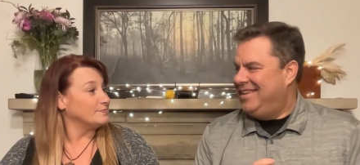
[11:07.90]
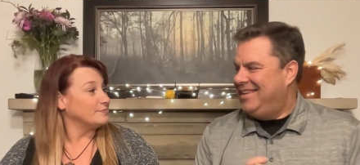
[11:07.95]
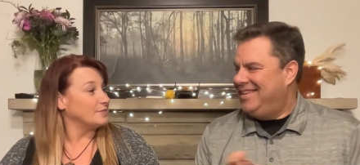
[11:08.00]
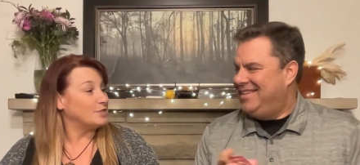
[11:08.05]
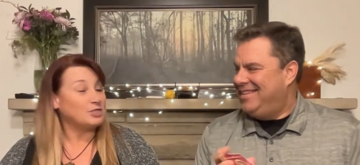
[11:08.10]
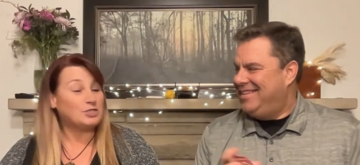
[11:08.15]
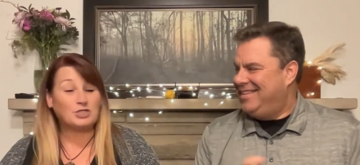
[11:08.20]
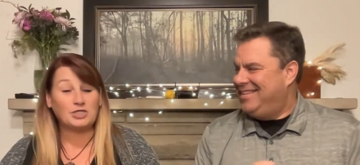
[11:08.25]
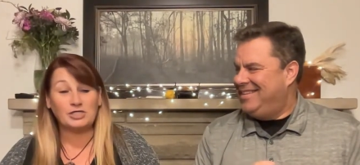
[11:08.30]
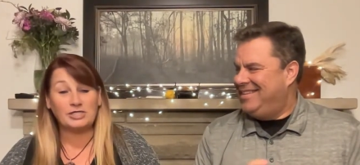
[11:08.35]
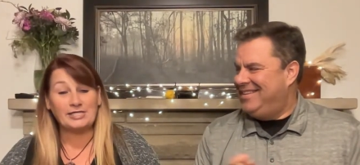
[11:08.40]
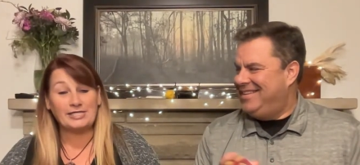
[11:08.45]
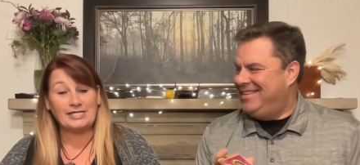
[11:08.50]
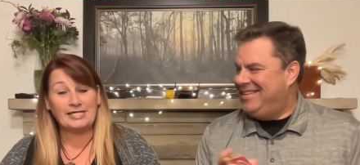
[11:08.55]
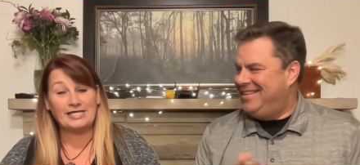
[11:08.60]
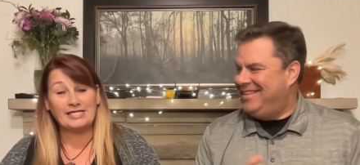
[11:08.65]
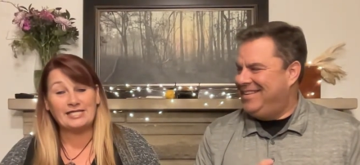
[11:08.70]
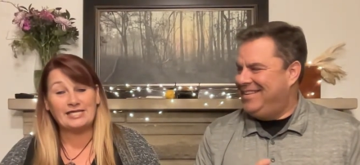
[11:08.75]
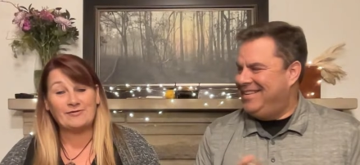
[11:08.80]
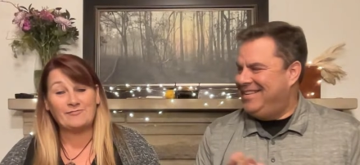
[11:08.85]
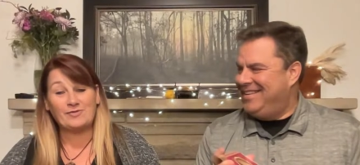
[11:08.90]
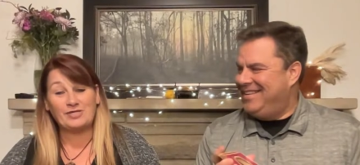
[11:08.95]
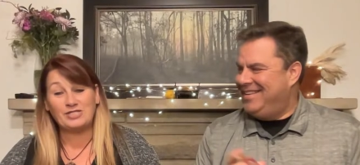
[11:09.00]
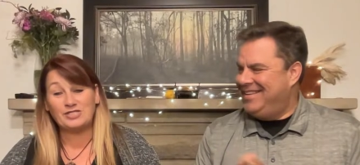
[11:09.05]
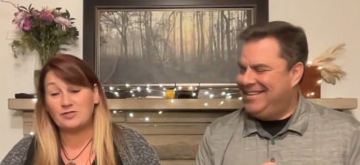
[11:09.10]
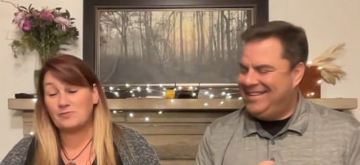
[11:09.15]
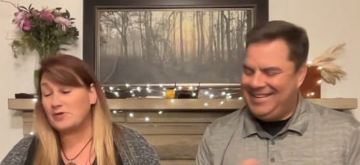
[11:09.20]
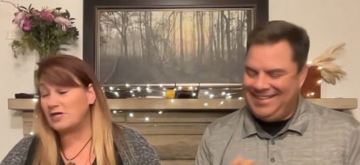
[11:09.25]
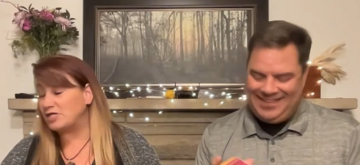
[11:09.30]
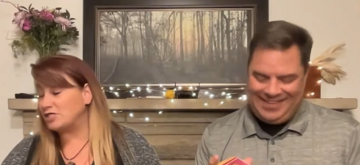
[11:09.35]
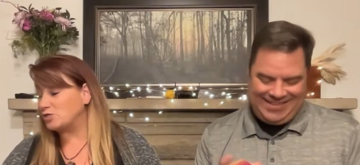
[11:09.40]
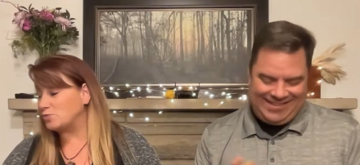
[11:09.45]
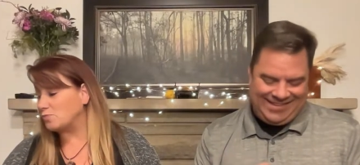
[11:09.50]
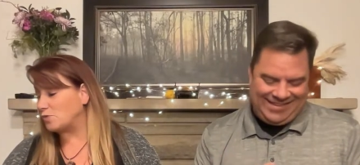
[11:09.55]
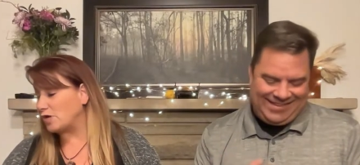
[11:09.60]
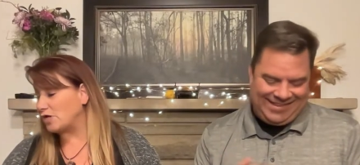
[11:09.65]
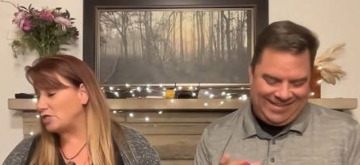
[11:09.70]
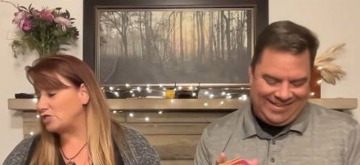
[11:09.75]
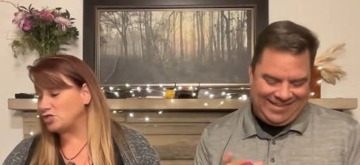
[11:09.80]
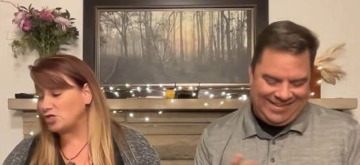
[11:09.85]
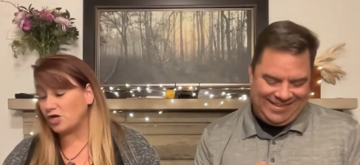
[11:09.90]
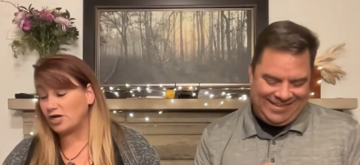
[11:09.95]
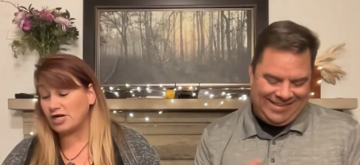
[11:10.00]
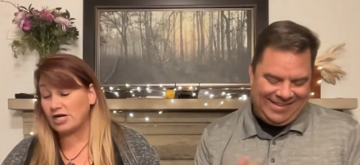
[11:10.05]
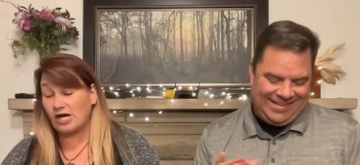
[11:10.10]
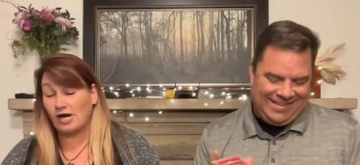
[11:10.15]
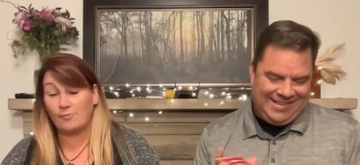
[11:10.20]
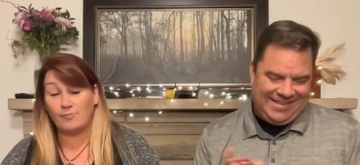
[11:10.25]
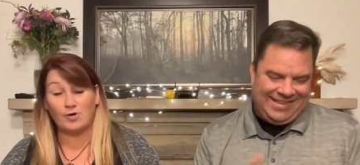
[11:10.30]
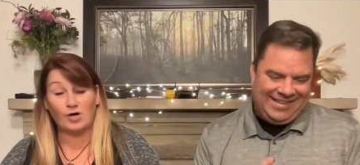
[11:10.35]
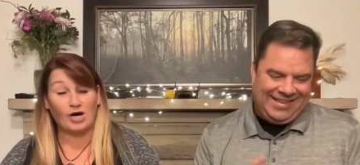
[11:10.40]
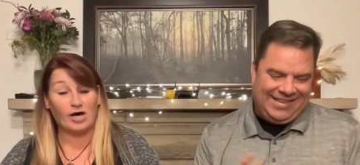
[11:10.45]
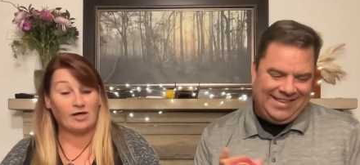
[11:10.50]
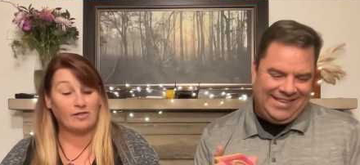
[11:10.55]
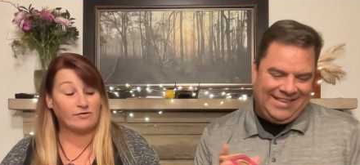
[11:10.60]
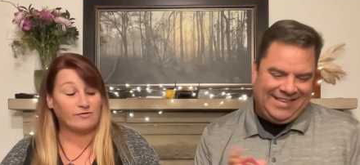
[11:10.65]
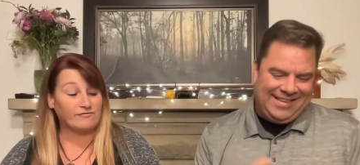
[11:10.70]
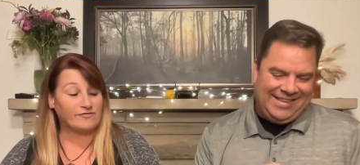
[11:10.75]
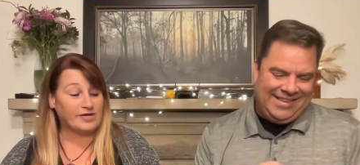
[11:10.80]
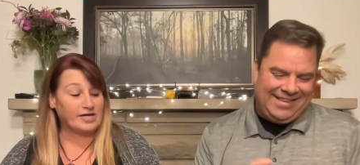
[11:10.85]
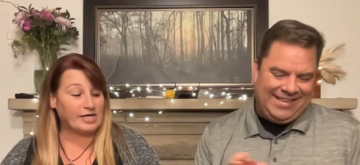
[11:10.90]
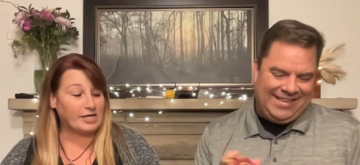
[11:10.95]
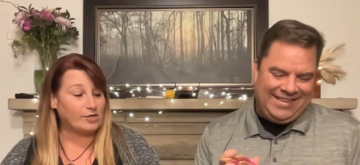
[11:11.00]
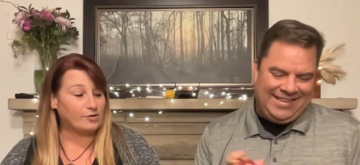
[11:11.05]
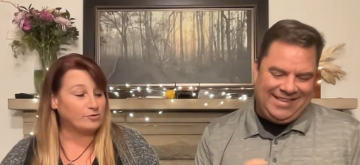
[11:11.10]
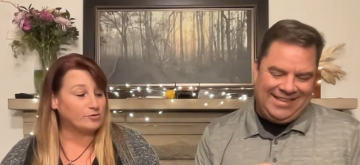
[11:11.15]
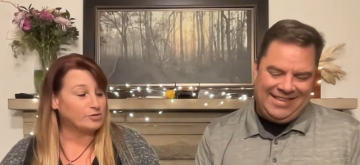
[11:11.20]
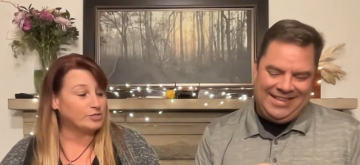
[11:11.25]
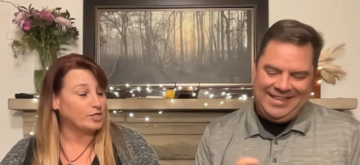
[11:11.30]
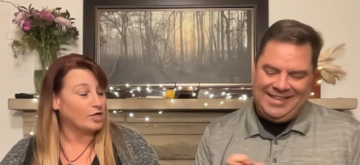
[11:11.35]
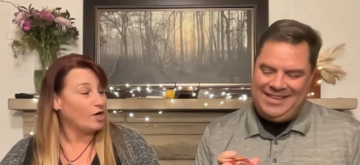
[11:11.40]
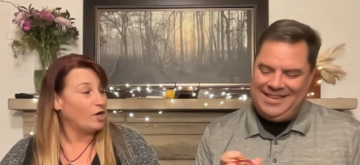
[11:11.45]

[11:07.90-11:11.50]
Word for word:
Speaker 1: So you did give me some inspiration on a couple other videos